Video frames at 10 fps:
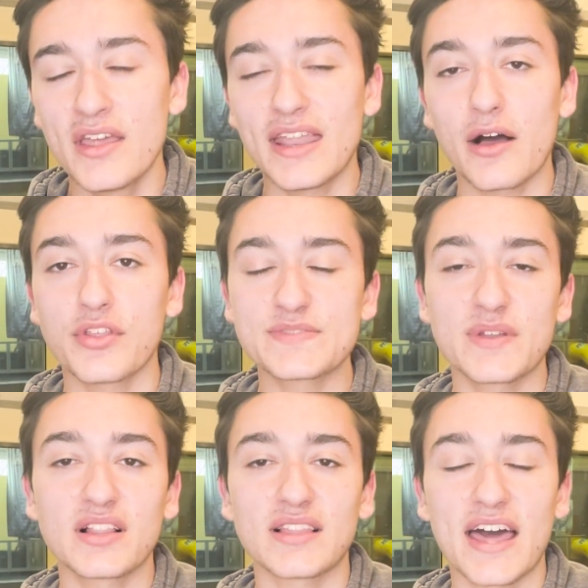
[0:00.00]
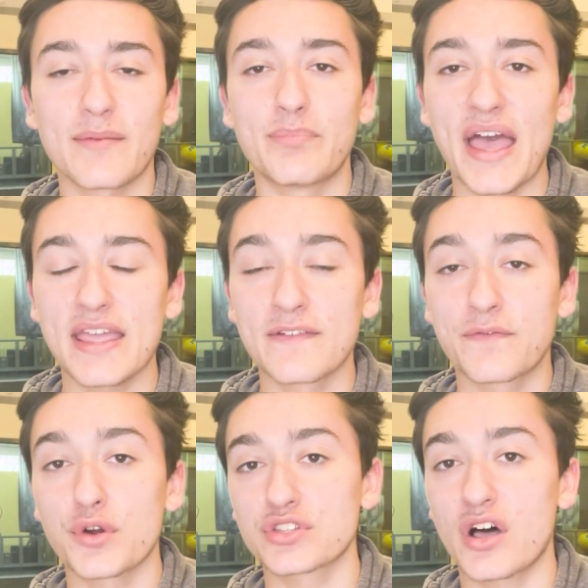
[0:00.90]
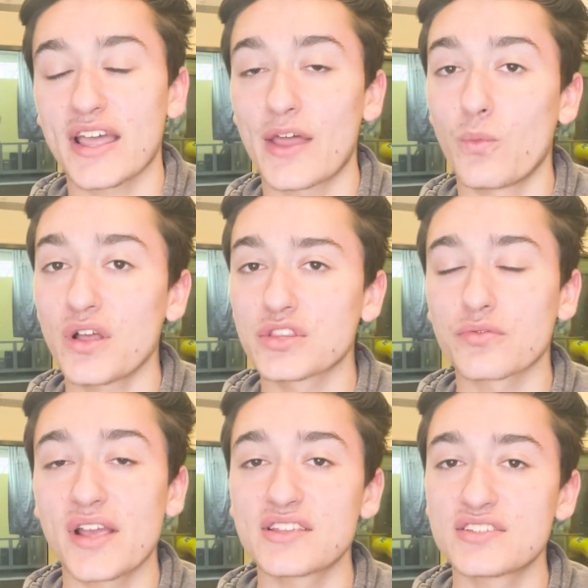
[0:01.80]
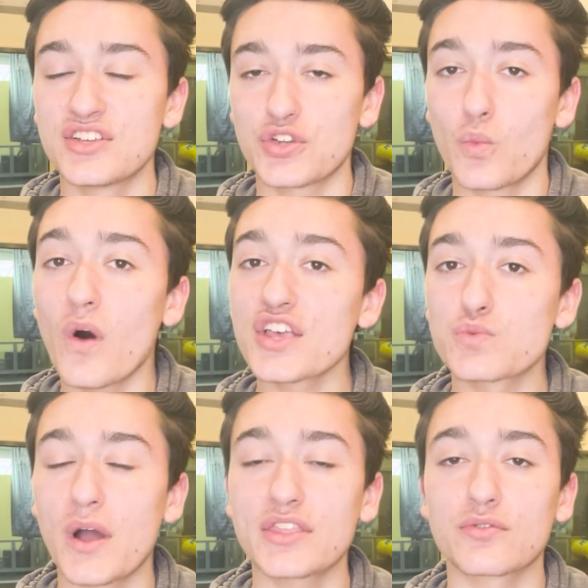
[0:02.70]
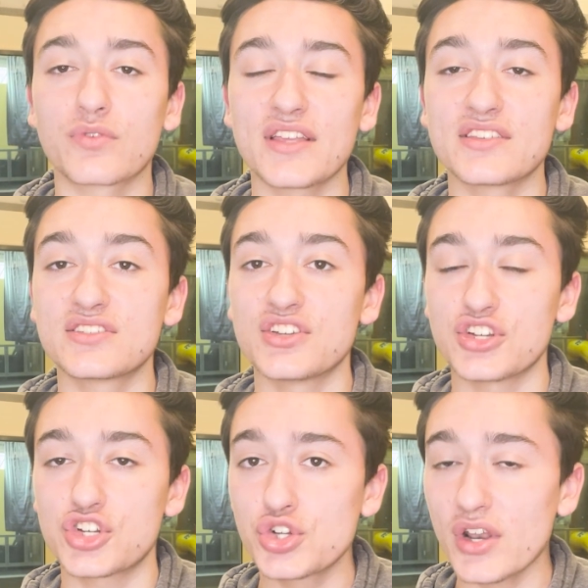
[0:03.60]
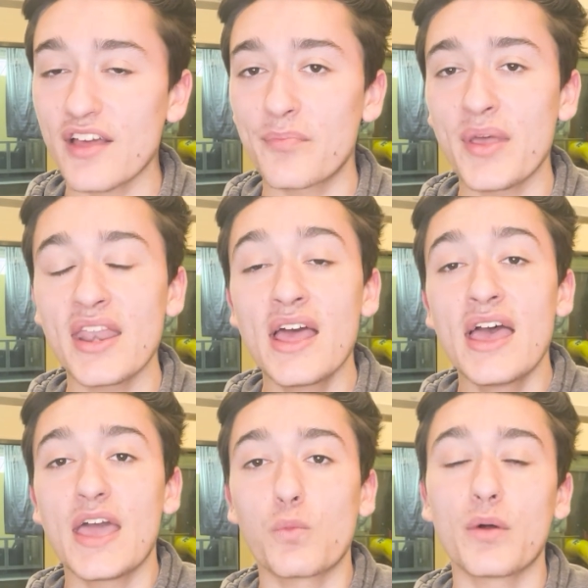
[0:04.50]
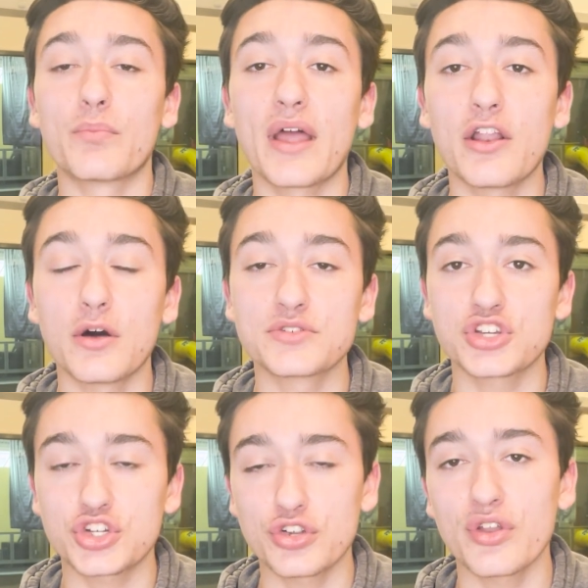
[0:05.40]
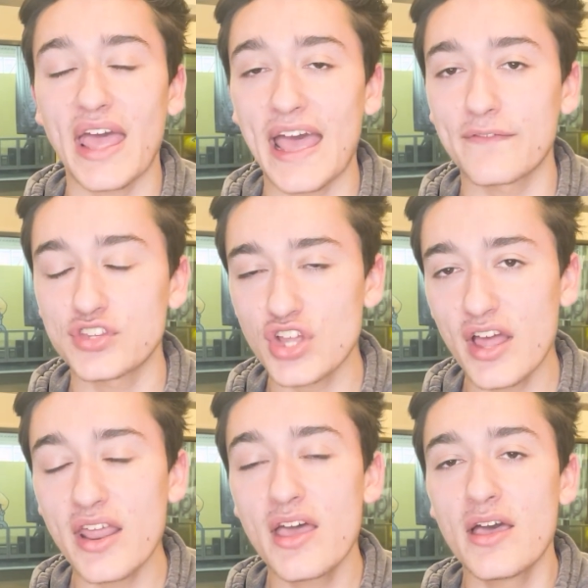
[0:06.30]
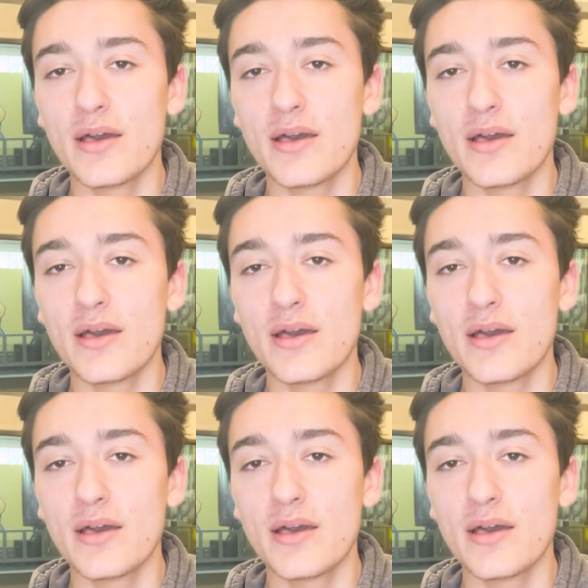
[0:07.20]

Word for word: Now, there's been a lot of back and forth talk on what the right decision was, what the right decision should have been, and what Brad Holmes should have done.